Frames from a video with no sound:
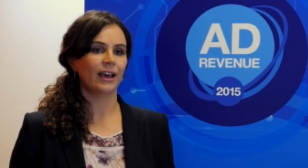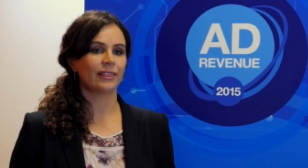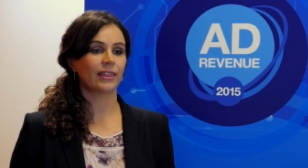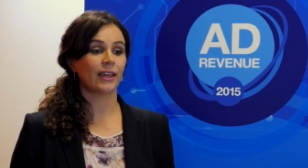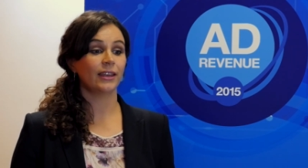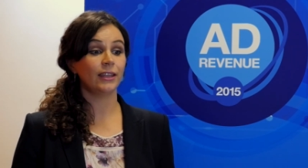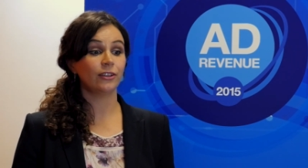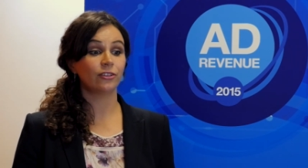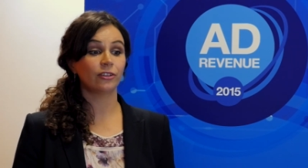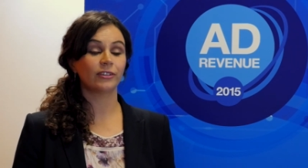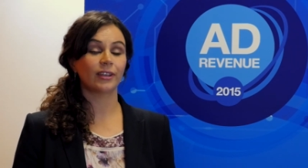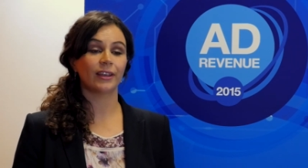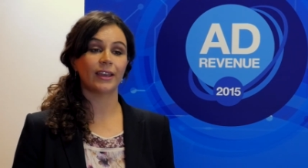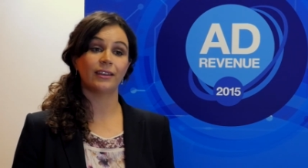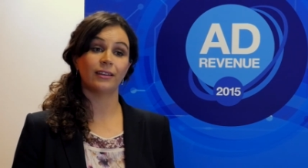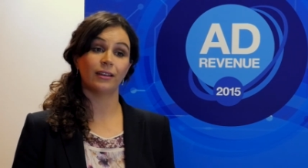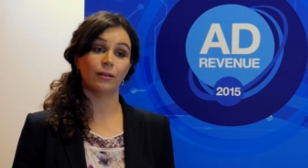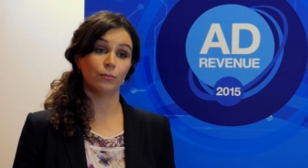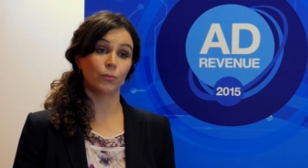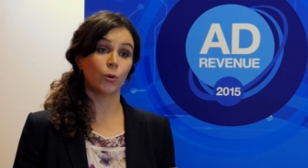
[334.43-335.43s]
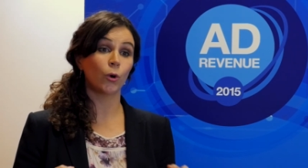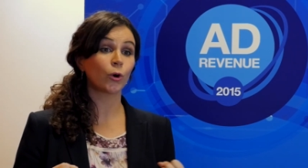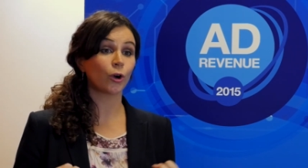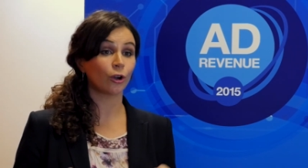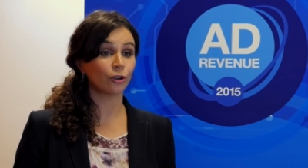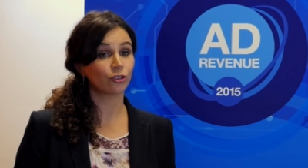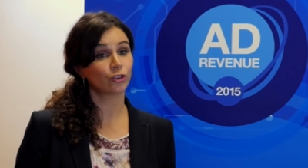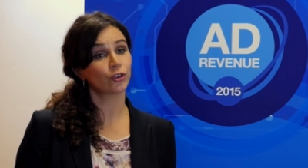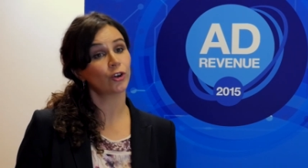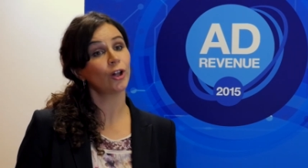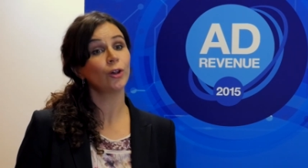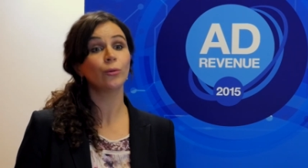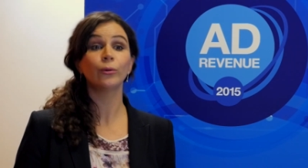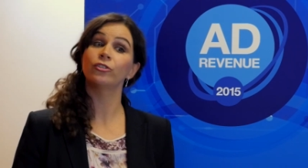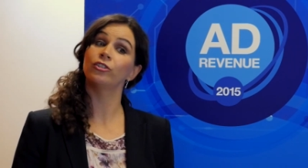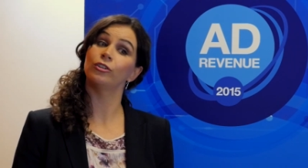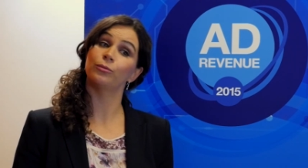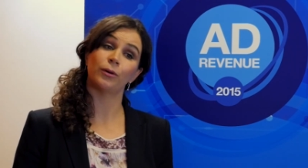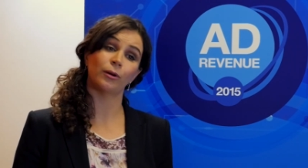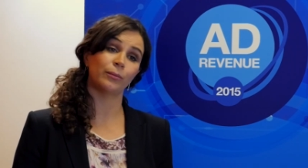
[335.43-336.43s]
They need to take more control,
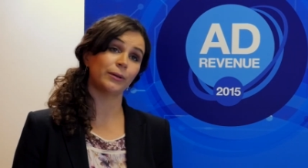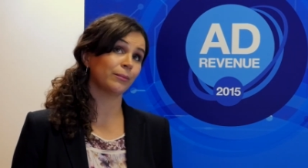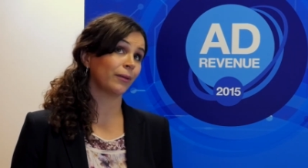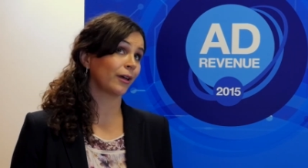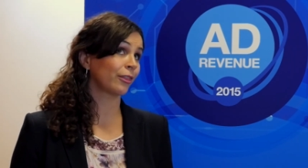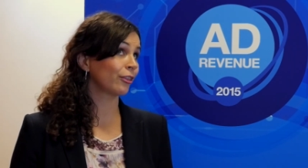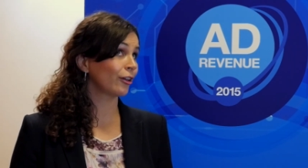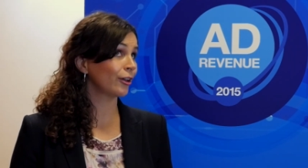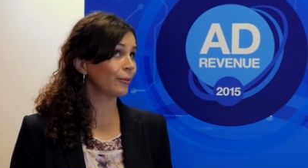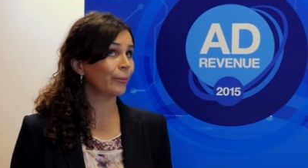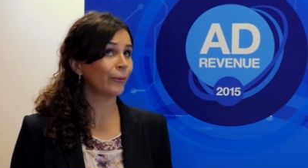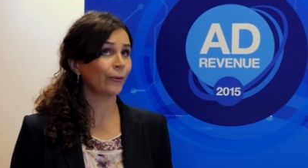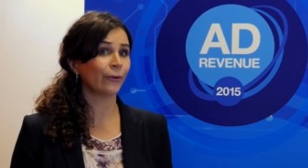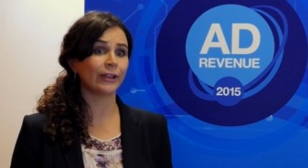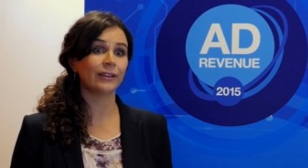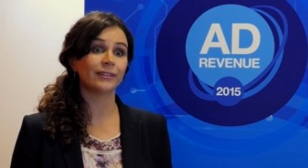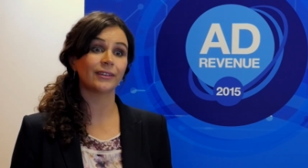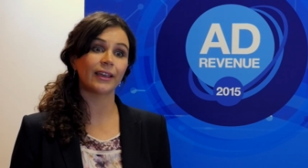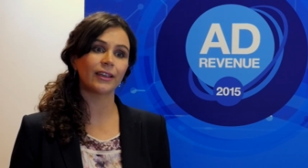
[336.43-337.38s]
which is probably my third point.